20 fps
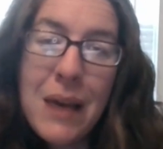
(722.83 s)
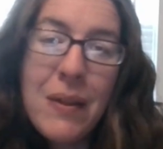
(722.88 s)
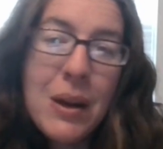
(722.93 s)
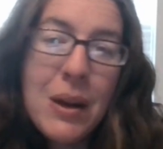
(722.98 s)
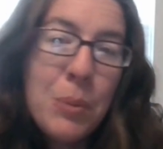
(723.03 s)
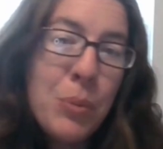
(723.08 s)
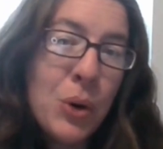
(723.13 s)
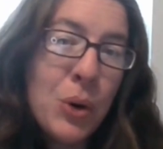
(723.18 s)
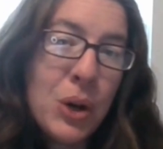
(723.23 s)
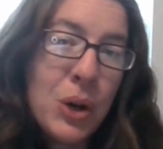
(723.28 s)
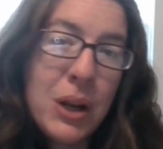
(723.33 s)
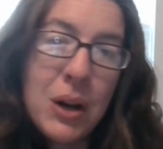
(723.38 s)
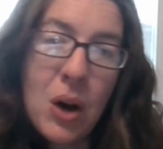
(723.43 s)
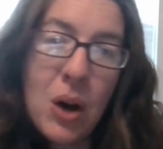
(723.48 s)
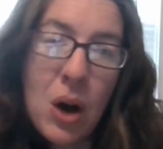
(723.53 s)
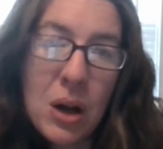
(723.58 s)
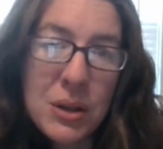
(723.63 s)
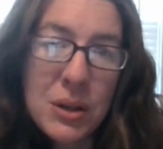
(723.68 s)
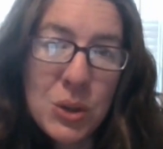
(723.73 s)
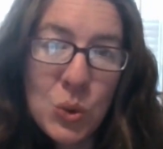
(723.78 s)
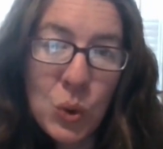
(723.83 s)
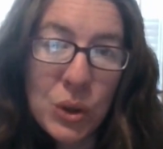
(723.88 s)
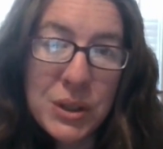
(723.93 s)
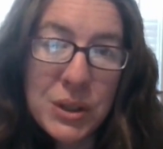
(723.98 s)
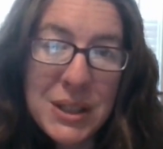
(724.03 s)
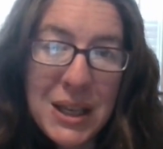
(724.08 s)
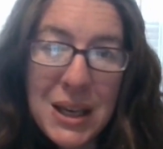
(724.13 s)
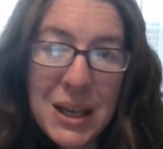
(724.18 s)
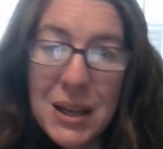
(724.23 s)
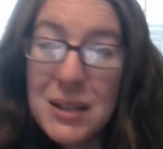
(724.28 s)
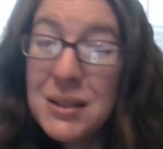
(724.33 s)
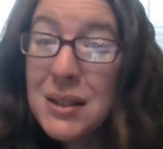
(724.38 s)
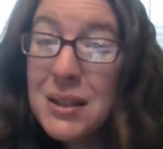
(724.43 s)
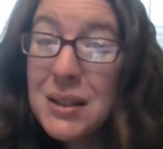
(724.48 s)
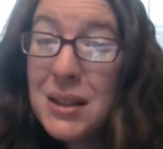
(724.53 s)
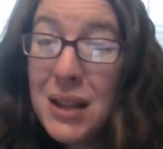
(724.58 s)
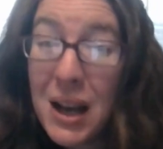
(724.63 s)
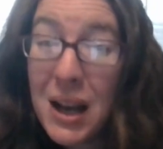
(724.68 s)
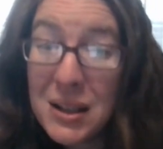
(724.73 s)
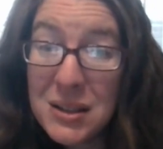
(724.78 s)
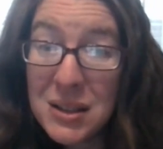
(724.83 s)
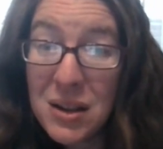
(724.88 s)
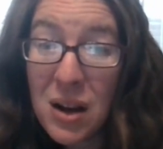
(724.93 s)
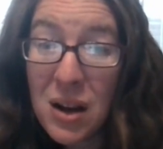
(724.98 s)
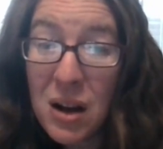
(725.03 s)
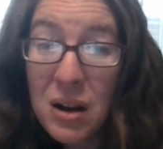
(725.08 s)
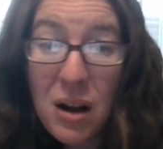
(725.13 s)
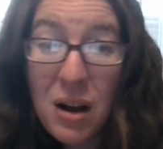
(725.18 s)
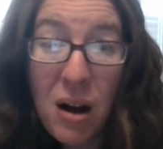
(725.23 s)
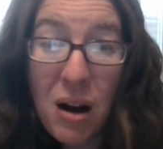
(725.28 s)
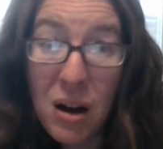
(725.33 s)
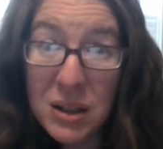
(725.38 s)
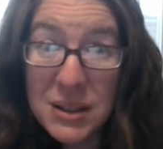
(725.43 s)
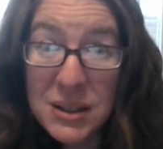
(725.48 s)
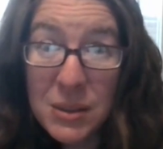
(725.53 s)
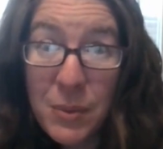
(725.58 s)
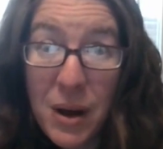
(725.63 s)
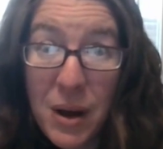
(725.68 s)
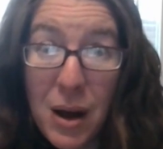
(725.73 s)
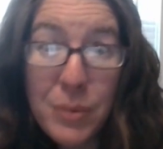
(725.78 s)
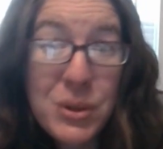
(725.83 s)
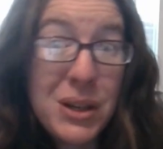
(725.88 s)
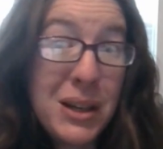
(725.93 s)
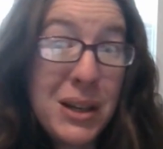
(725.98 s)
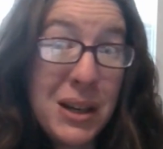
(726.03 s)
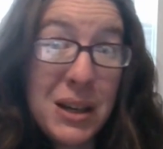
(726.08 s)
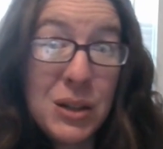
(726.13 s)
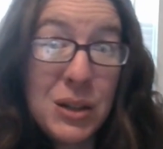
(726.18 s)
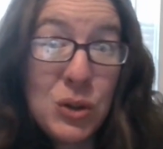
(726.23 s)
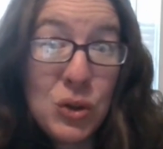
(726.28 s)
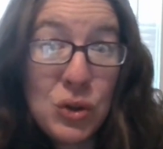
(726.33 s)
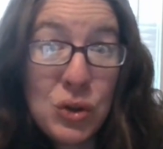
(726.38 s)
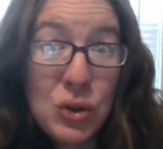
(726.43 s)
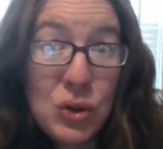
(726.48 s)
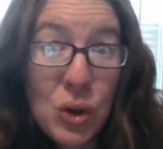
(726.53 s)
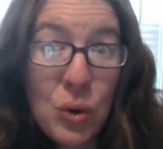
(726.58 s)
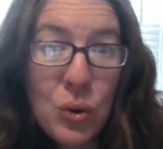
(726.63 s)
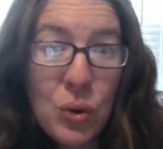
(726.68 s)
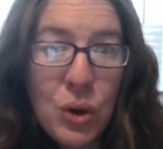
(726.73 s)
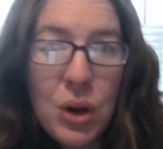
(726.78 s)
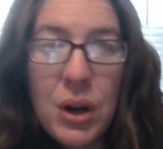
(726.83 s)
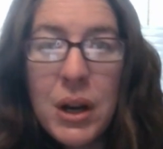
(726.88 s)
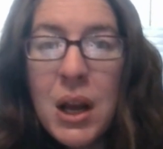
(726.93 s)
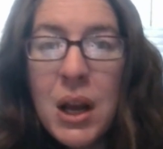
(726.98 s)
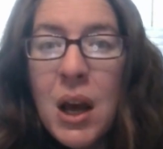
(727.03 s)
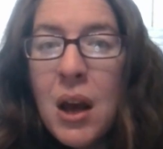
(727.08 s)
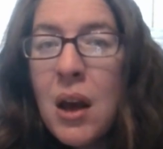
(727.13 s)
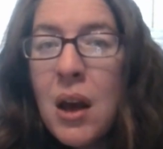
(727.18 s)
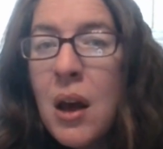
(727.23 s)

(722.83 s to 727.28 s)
and then put it on tortillas. That's an awesome option and it's so good.